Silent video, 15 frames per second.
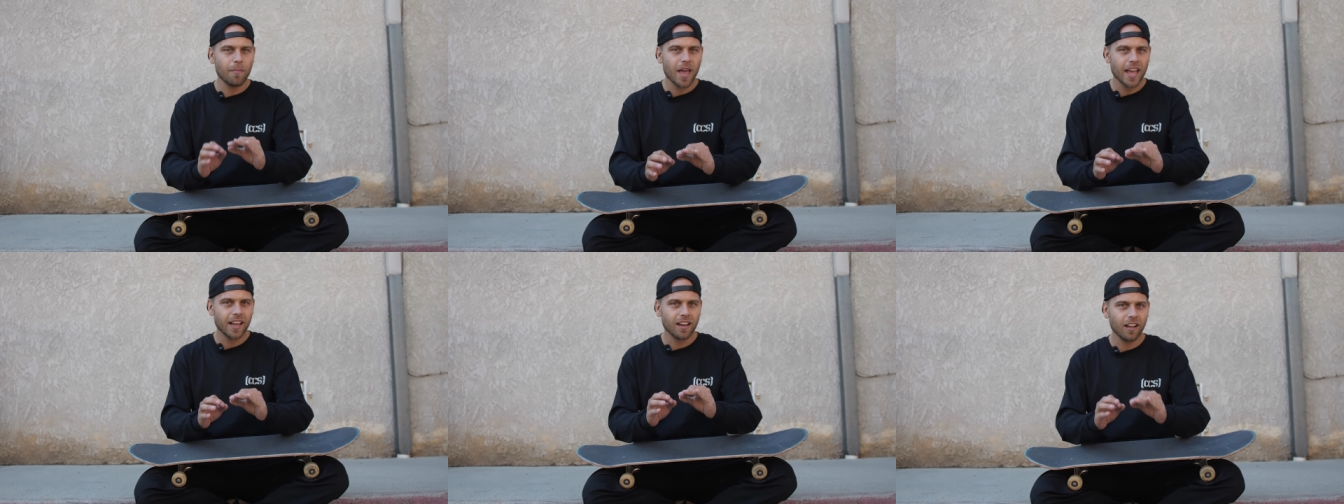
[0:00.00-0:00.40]

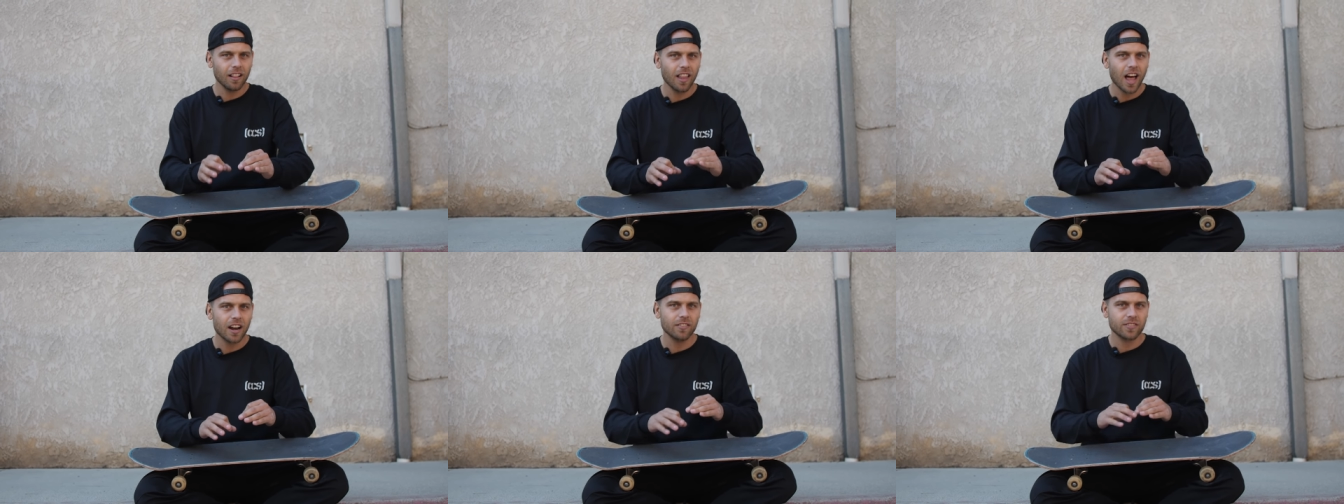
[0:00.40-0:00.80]
make a
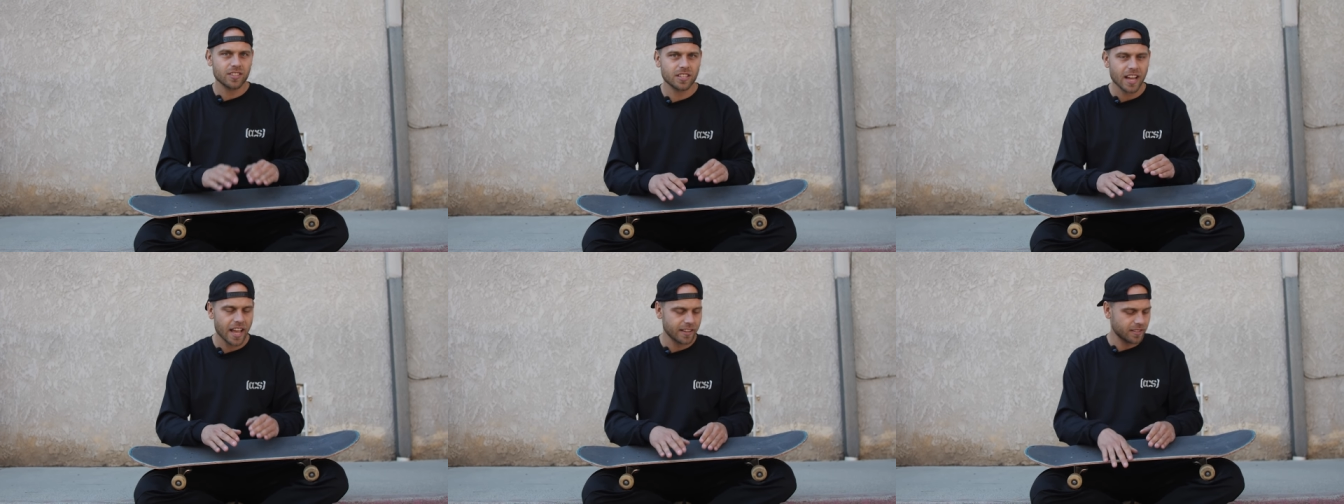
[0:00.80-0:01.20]
lot of
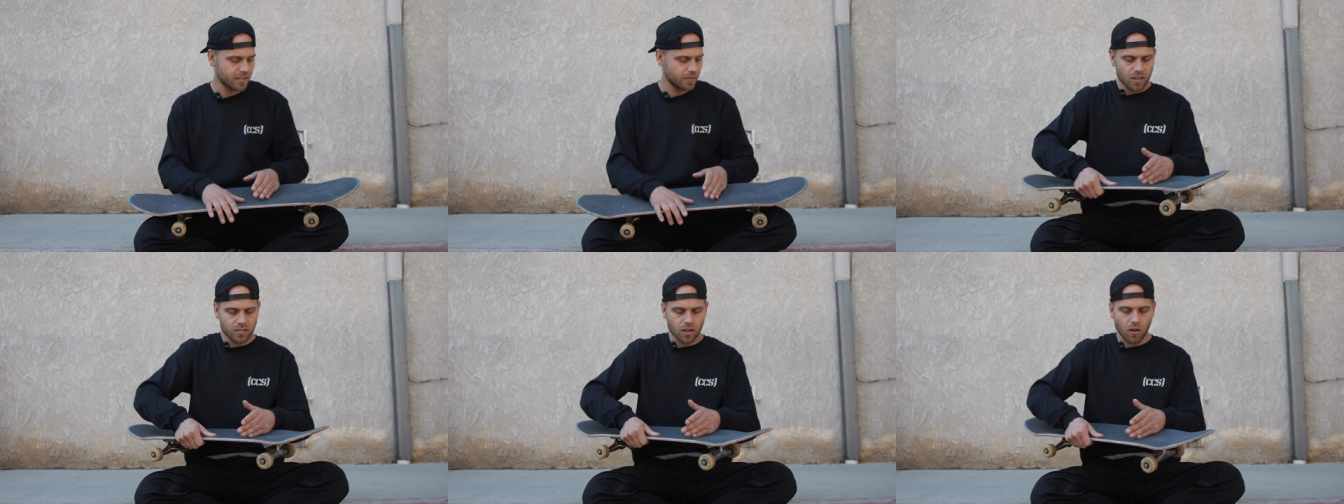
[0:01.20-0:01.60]

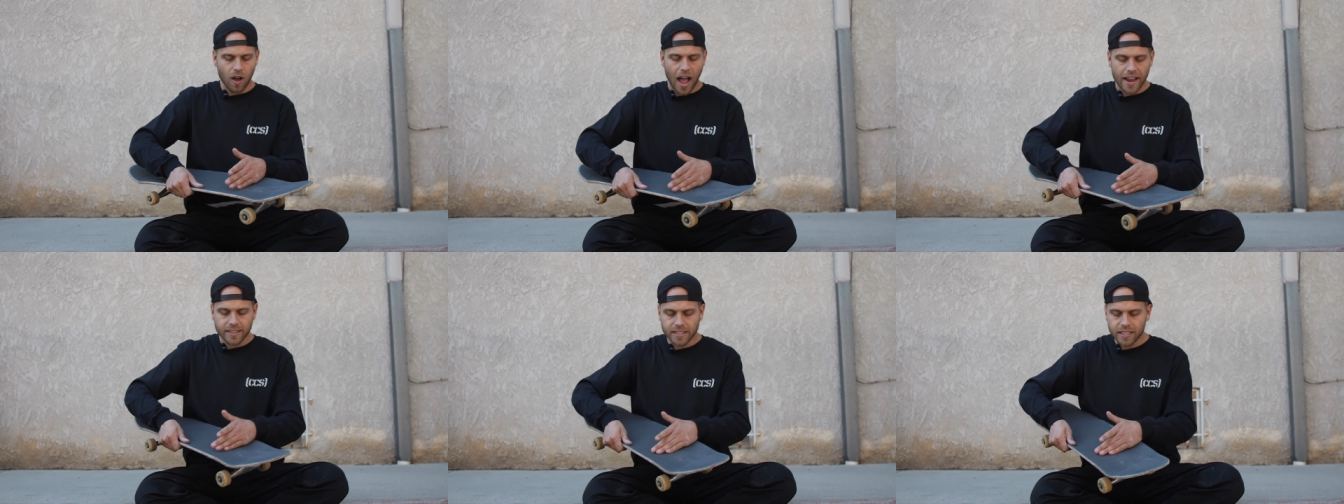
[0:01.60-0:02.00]
sense. So
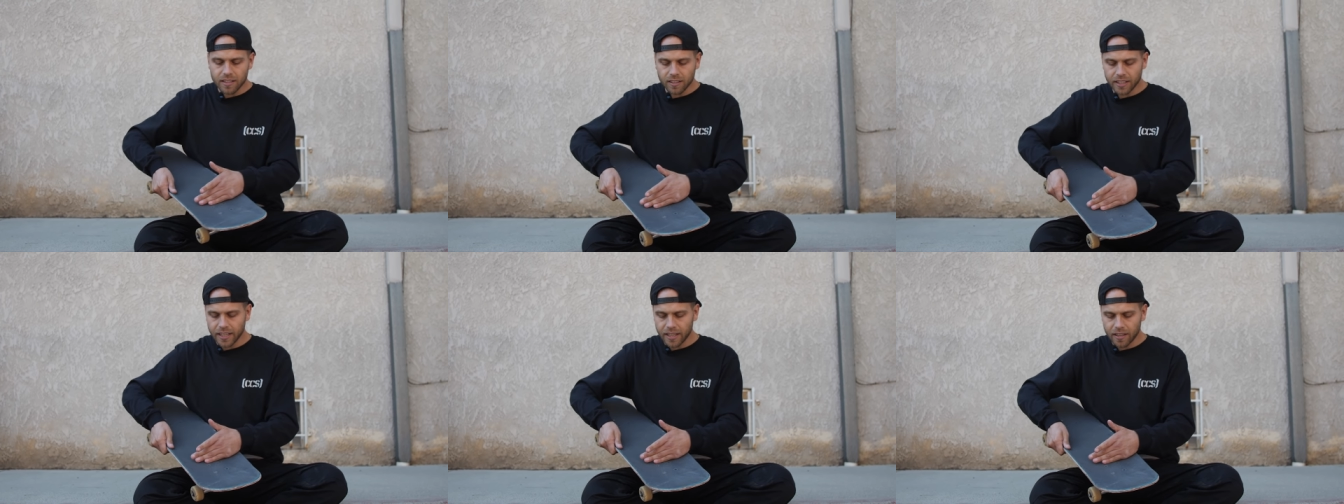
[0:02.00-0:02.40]

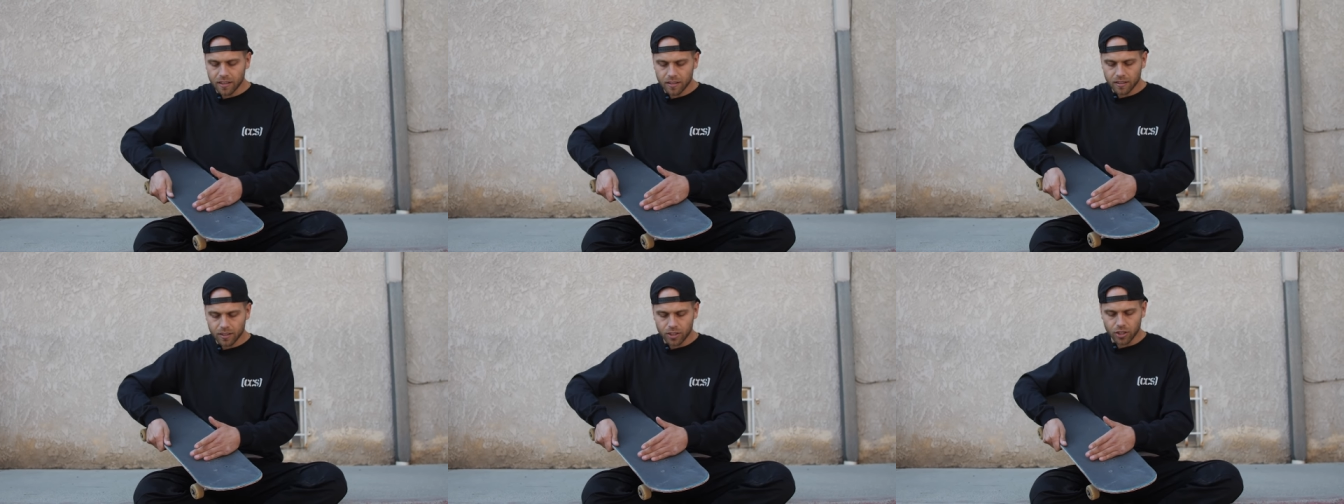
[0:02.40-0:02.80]
ideally,
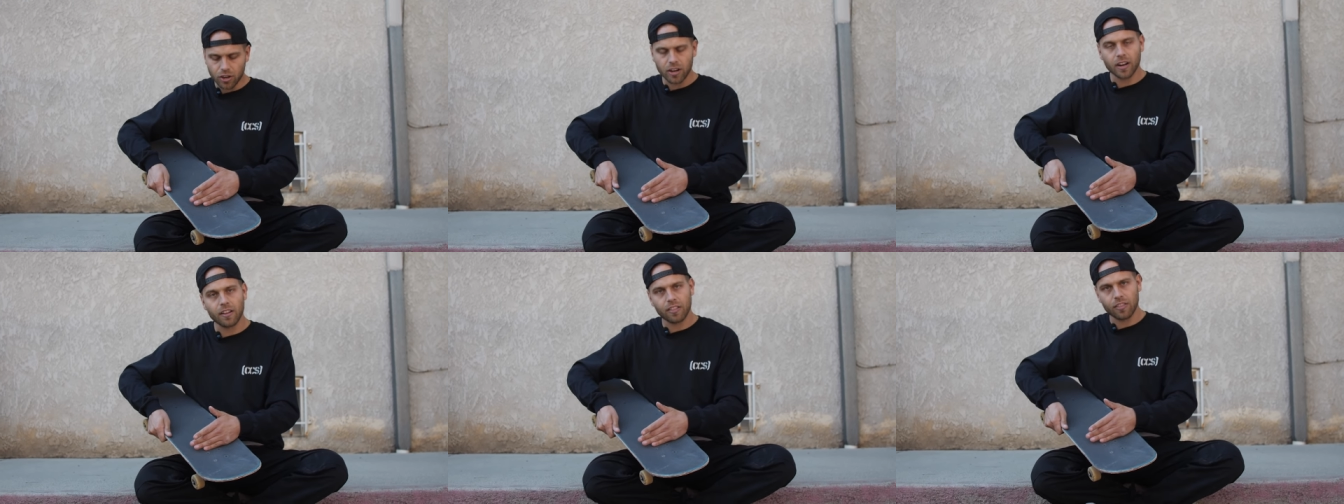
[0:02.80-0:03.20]
you're gonna